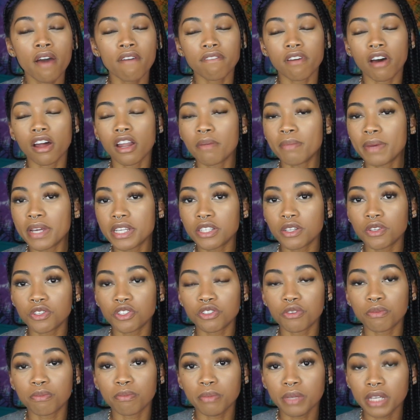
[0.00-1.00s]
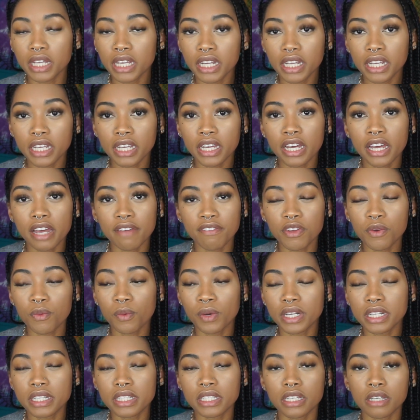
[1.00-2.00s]
Follow my social media if you
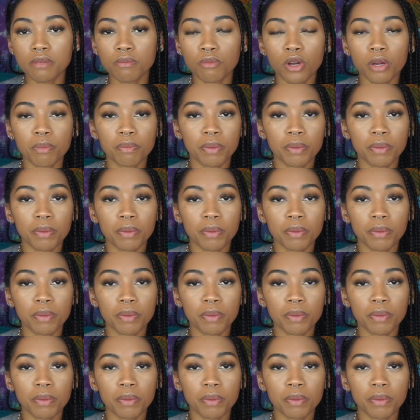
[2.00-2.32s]
want to see more